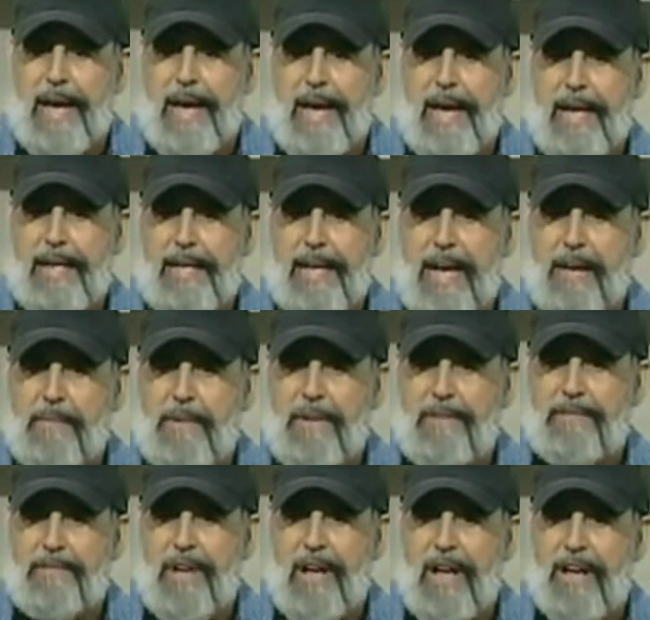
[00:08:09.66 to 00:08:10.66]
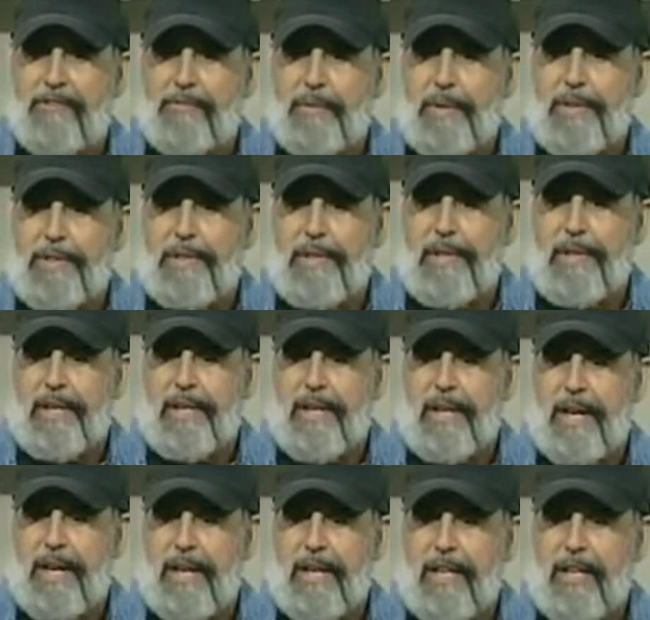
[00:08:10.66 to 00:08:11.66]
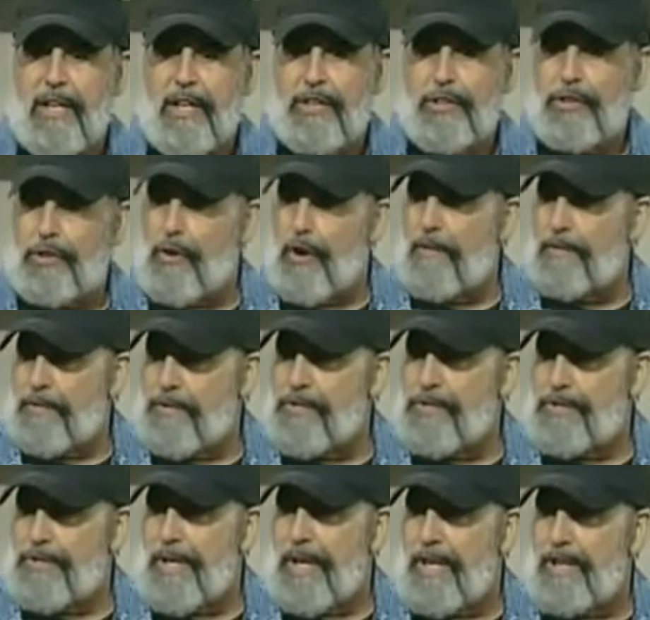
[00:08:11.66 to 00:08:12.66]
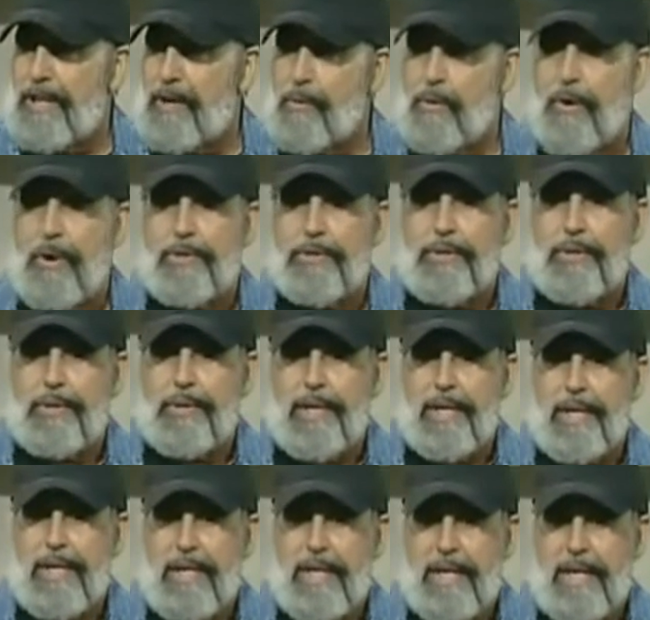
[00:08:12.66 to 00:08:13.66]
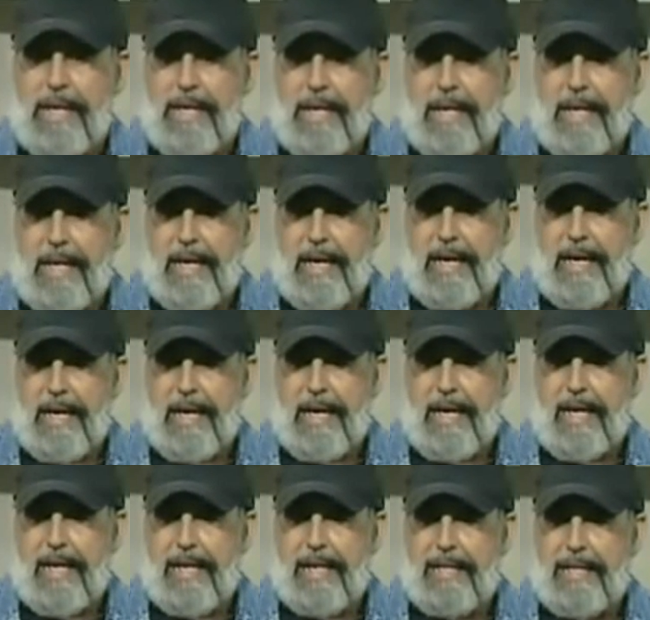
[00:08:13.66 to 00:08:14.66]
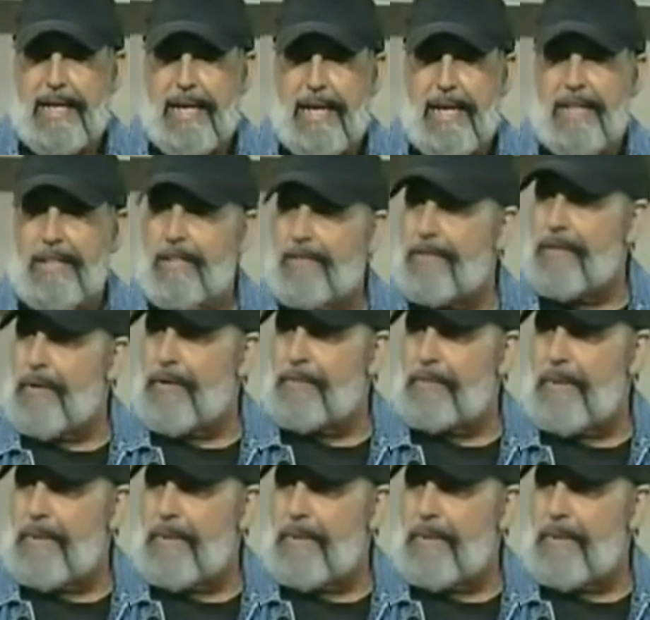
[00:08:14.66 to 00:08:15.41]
and got me involved with the officers there that were on duty, and they interviewed